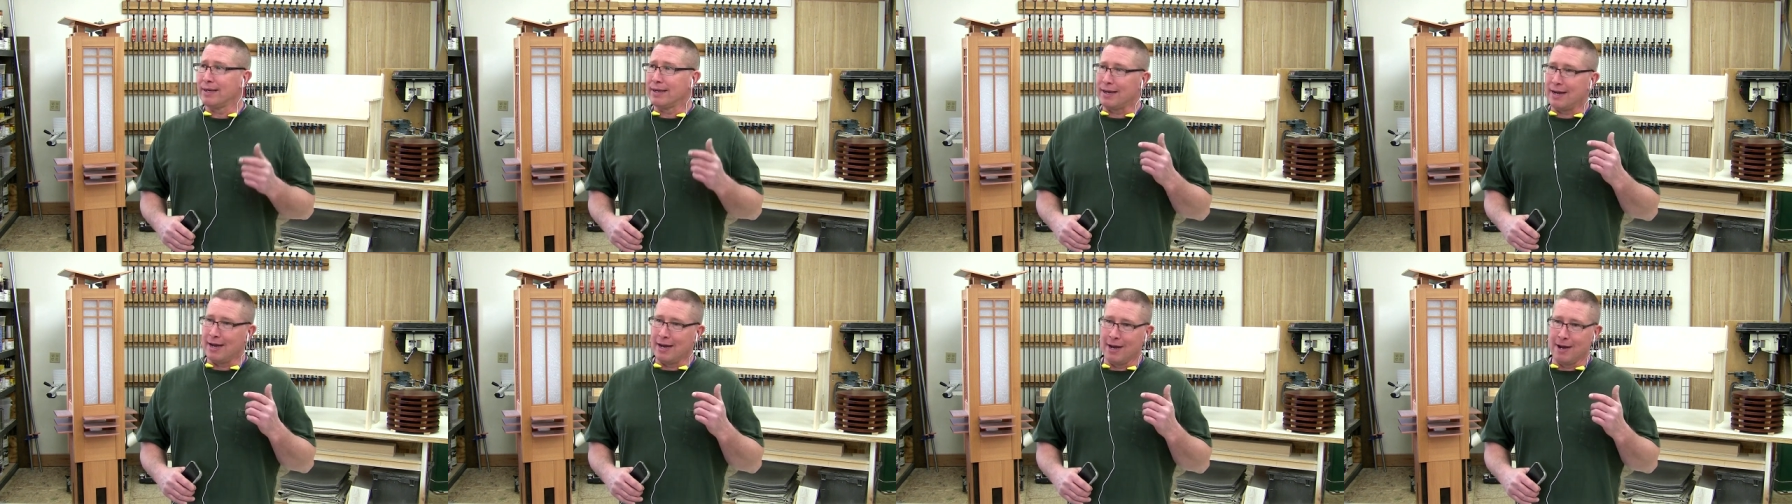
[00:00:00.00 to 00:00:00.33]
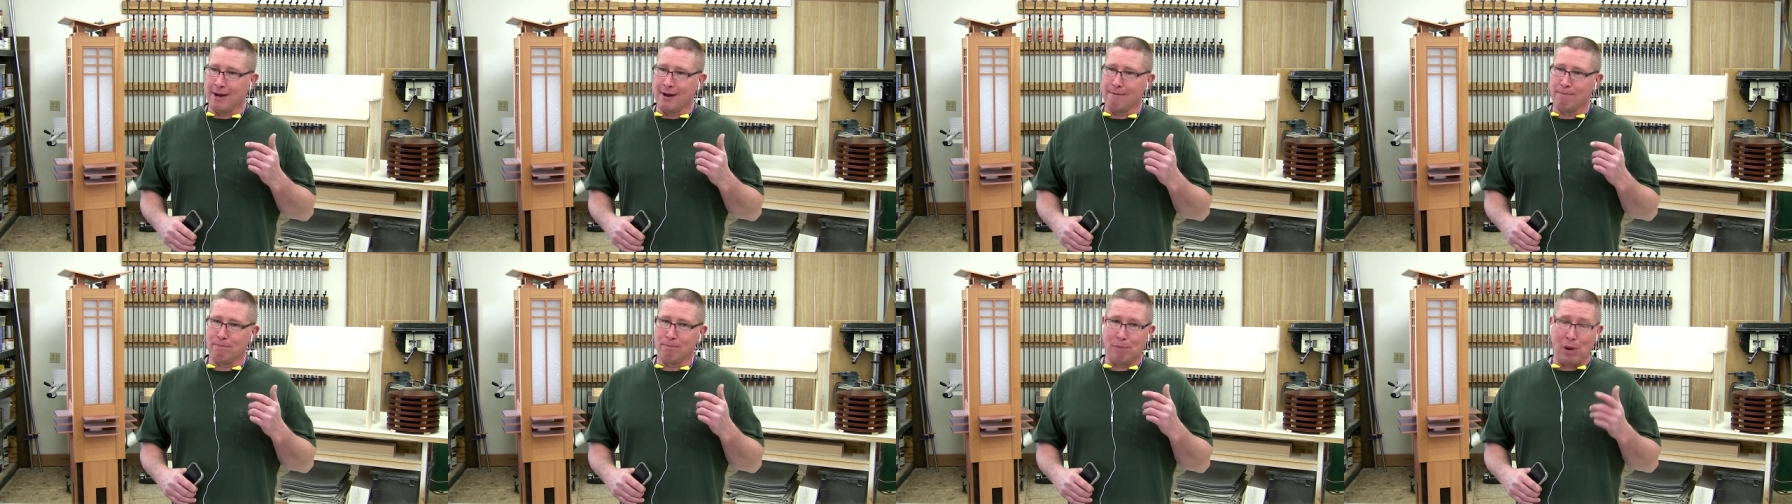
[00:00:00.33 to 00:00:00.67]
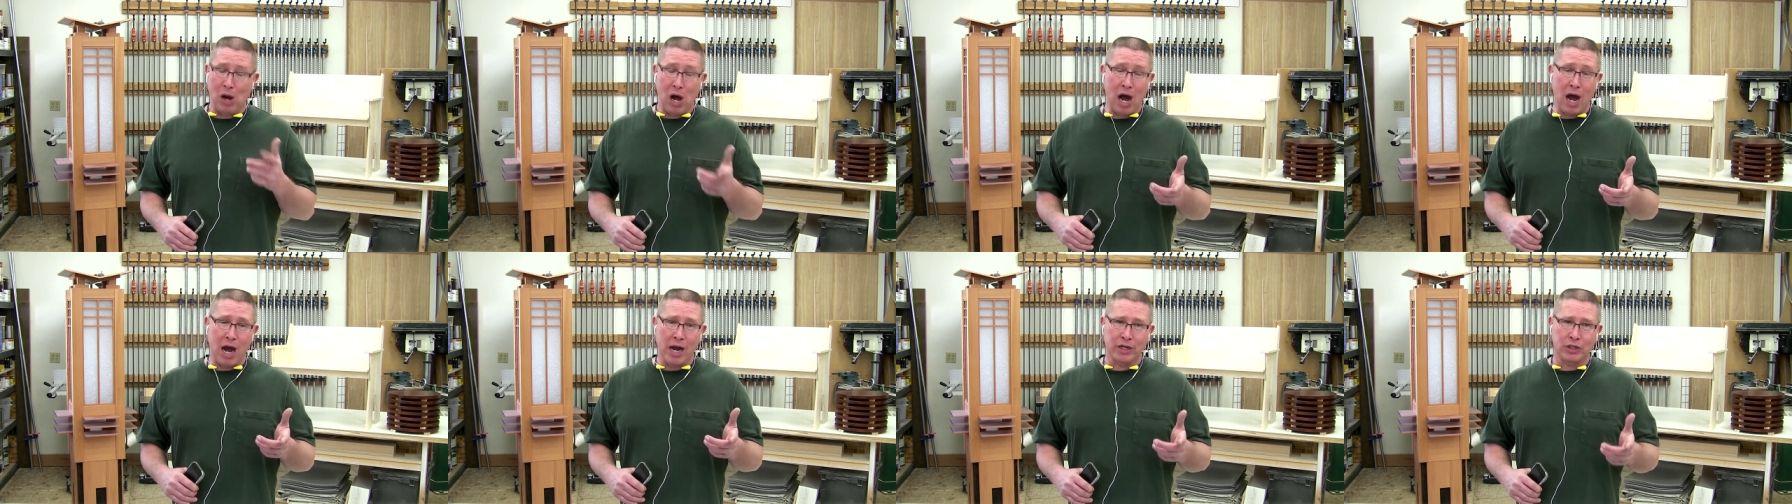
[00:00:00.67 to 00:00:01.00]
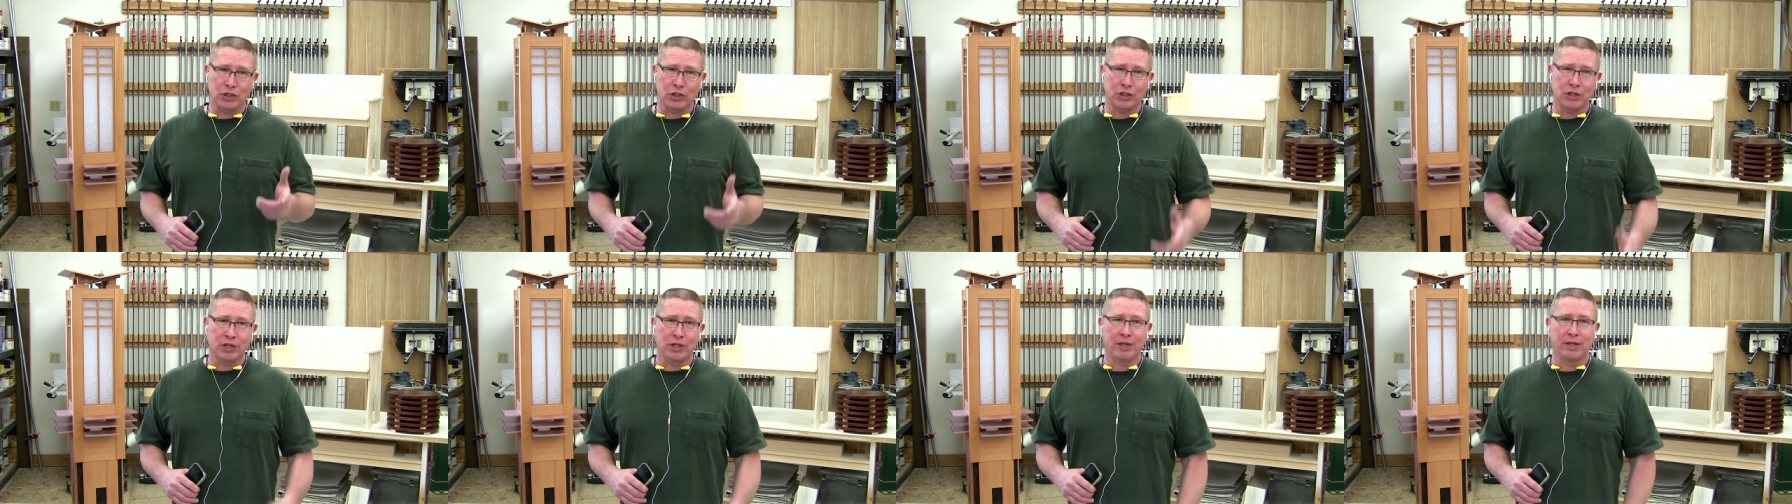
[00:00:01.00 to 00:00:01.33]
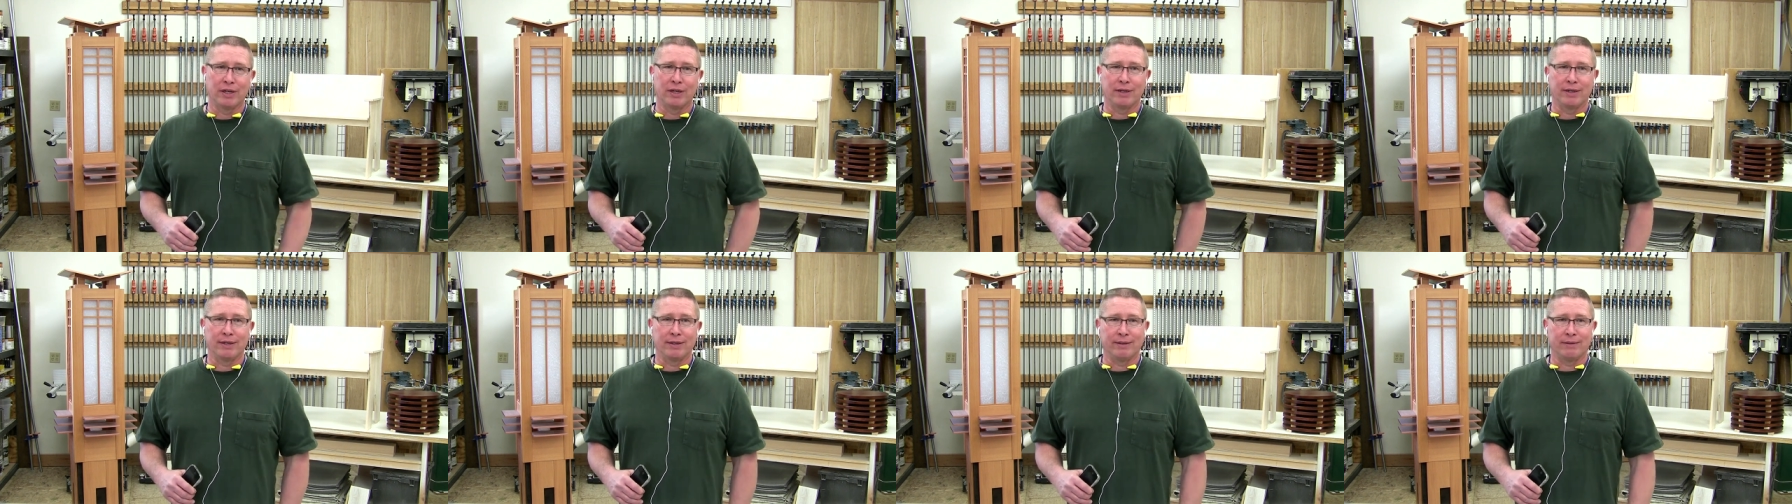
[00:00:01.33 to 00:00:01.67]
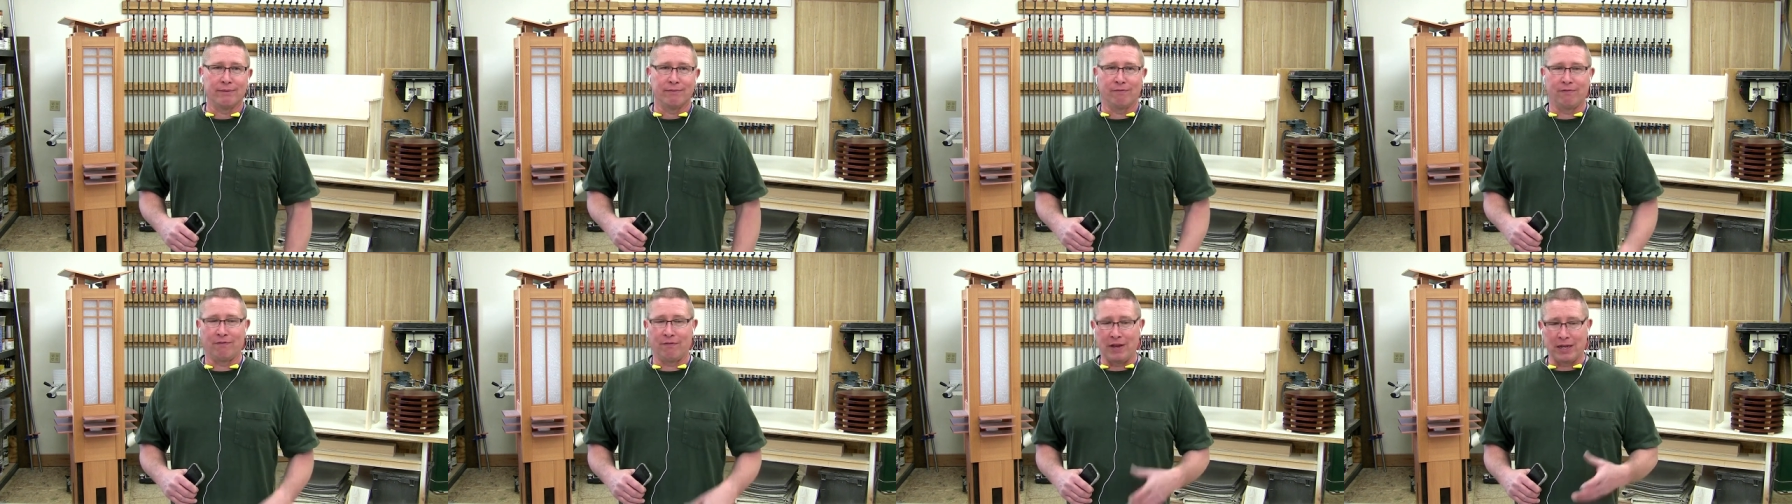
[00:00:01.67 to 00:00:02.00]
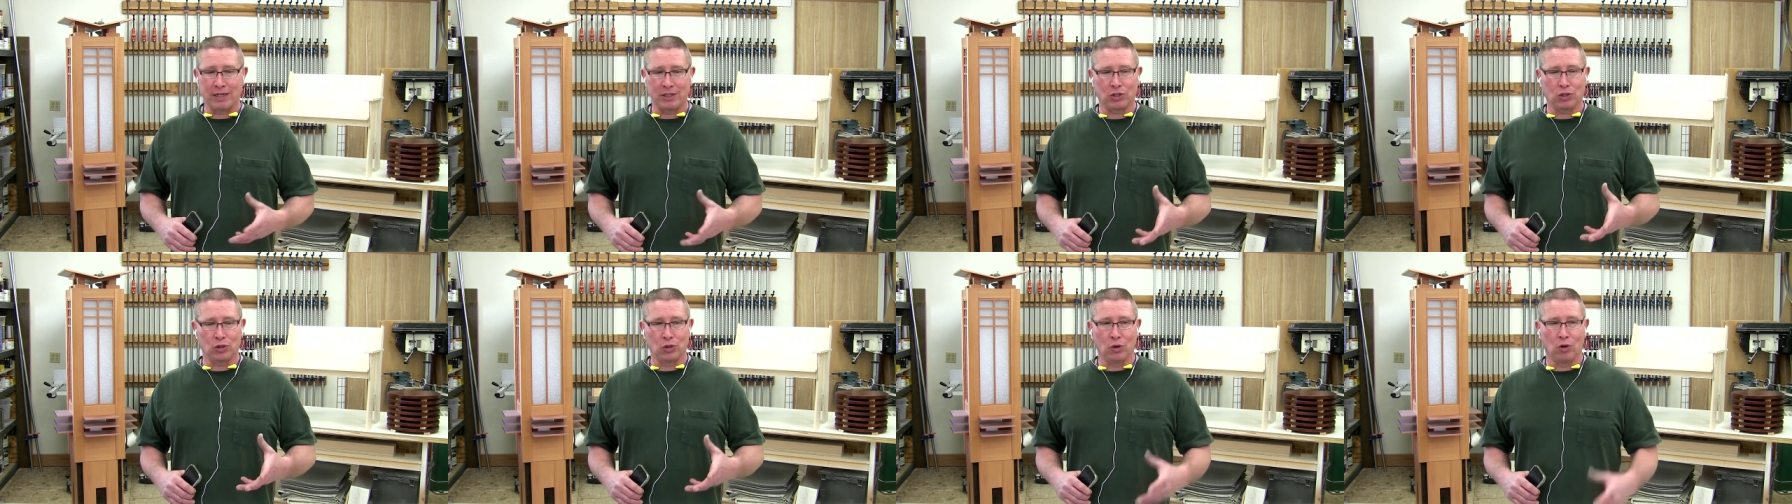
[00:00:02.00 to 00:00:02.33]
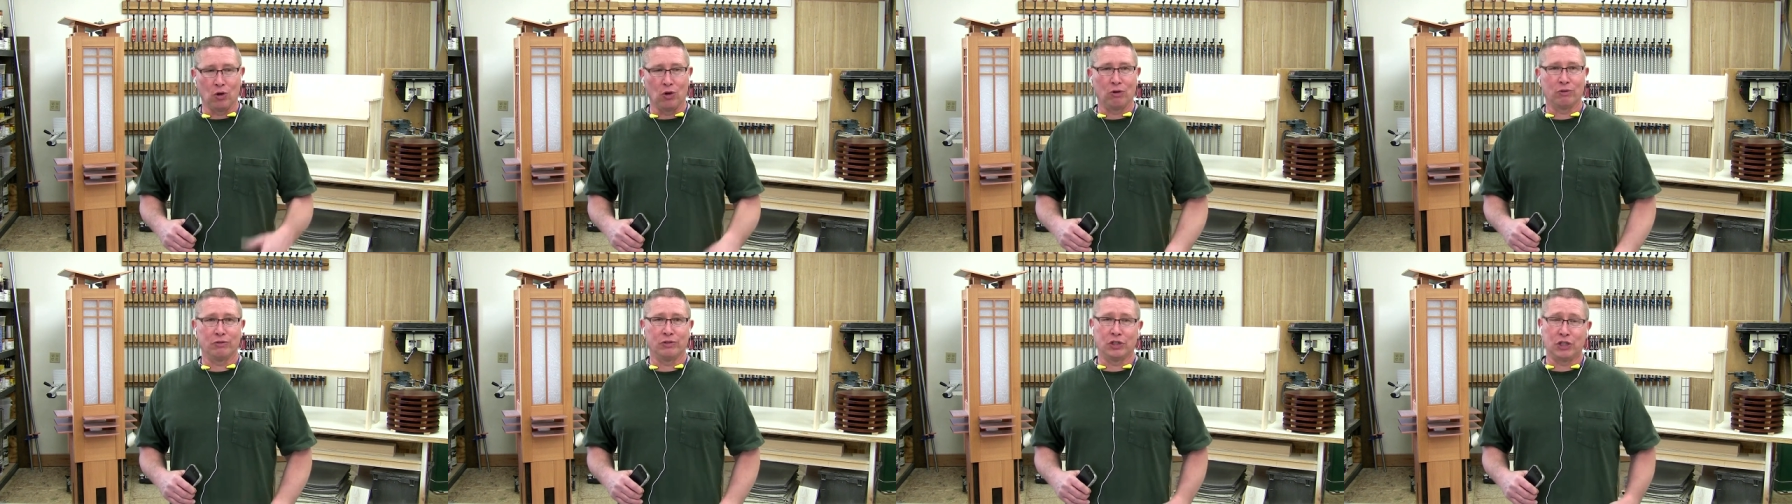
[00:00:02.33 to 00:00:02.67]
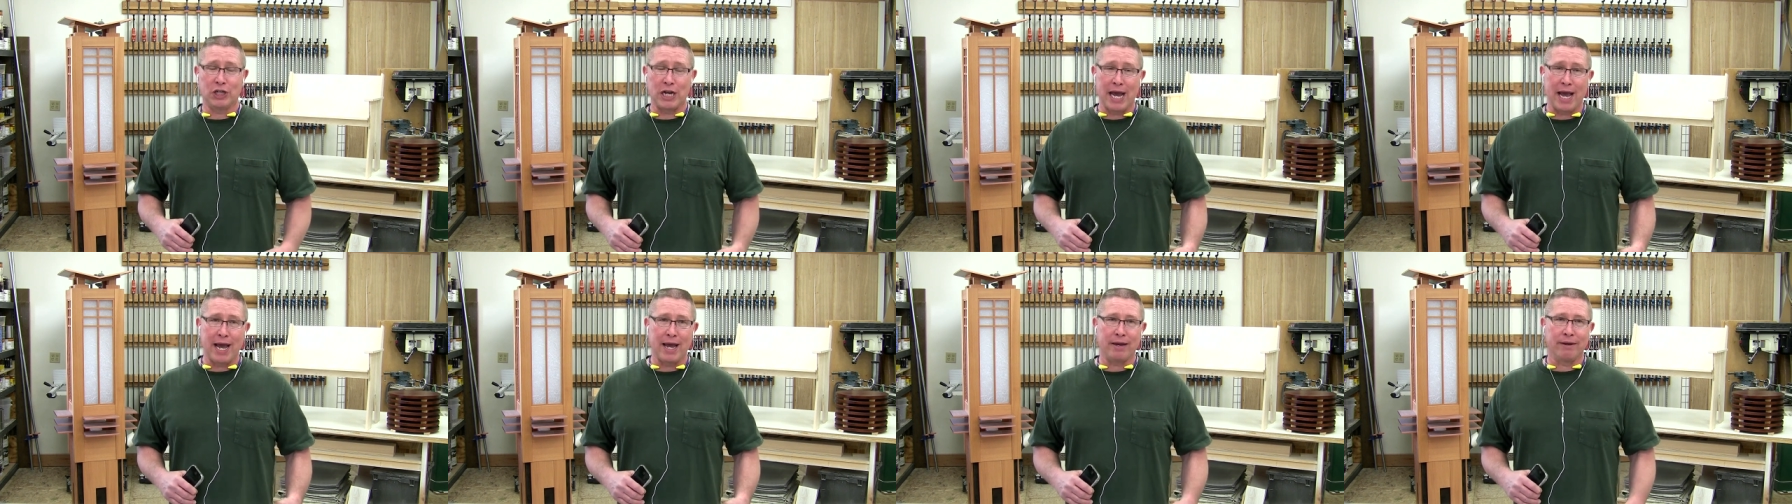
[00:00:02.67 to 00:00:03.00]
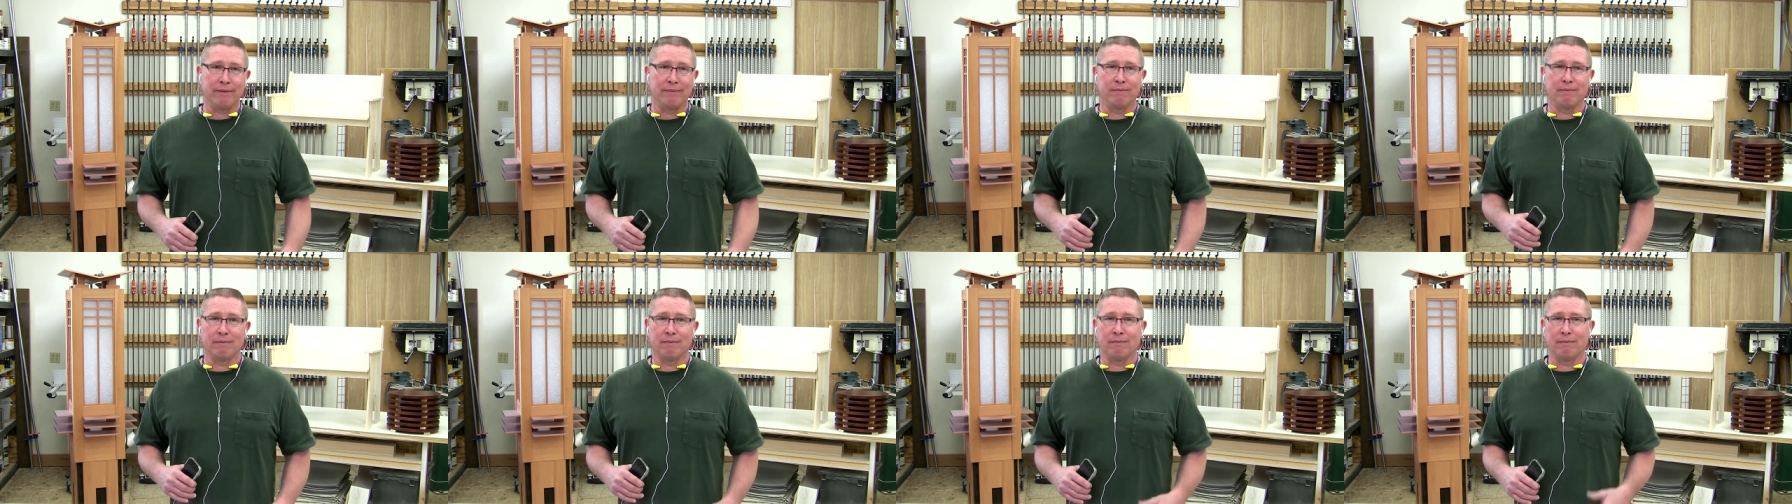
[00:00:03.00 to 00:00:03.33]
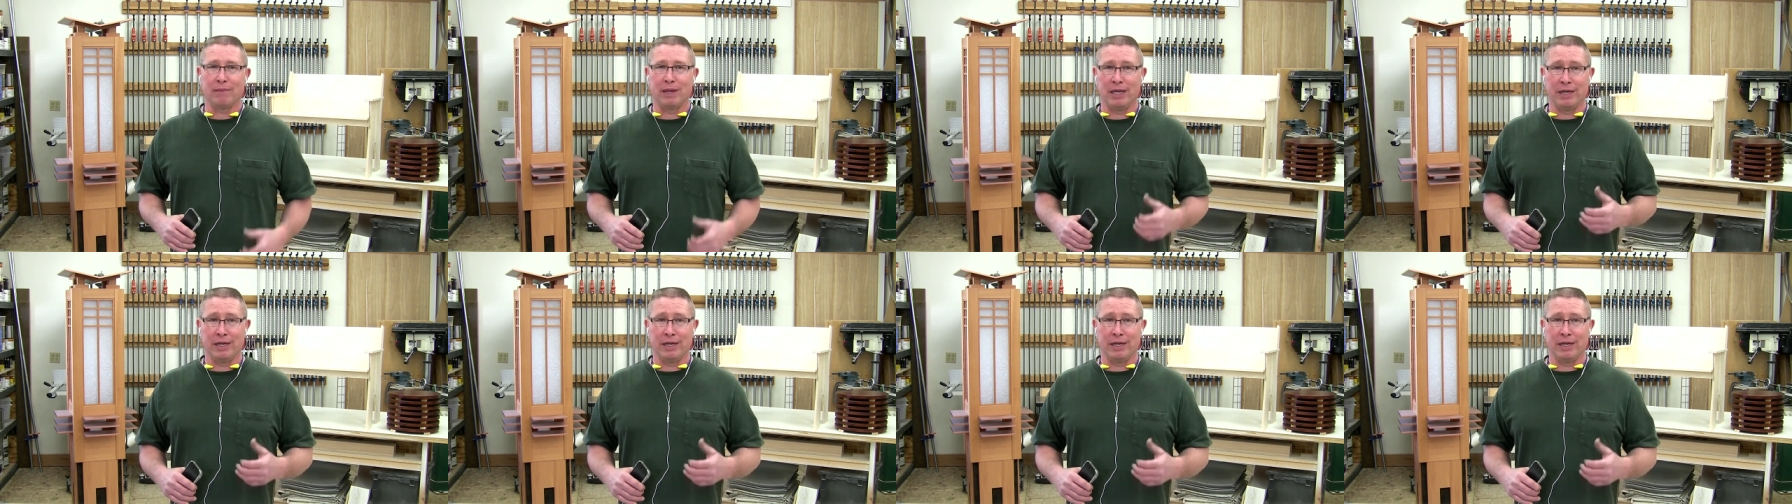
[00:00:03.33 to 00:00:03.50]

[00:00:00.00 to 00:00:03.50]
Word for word: um, bosch festool jet